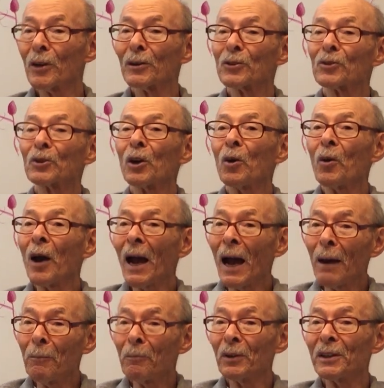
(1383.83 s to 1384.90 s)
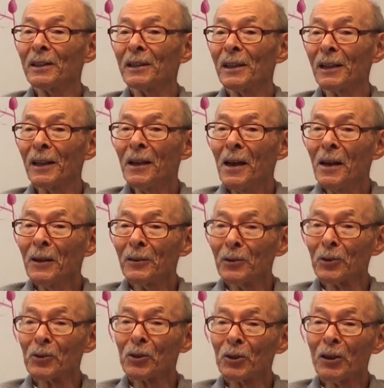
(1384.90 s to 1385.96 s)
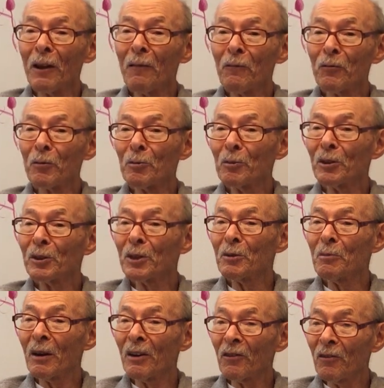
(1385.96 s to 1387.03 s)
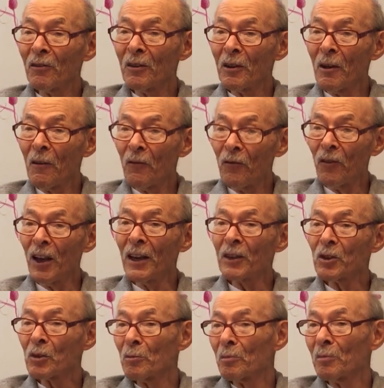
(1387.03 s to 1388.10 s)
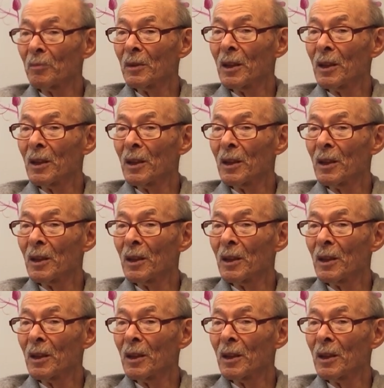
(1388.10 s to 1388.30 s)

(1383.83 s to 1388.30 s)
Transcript: I was so happy to, to see a familiar in my face.